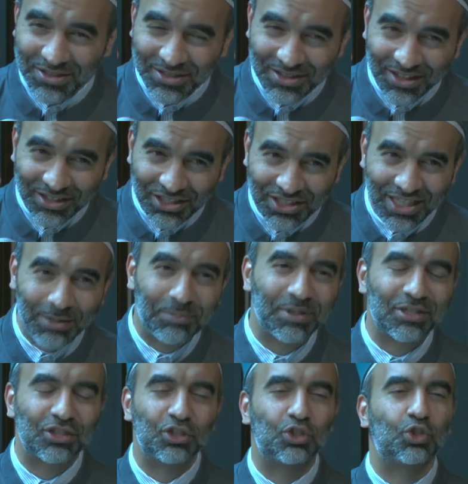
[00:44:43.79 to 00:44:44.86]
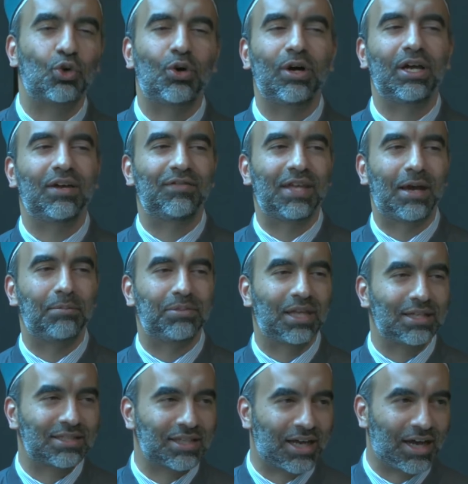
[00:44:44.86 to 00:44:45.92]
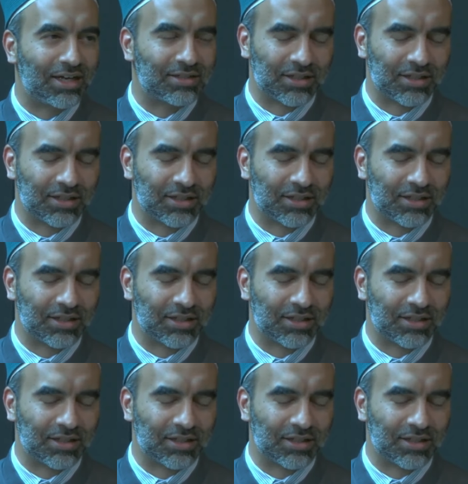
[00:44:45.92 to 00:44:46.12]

the deepest joy of that blessed eye,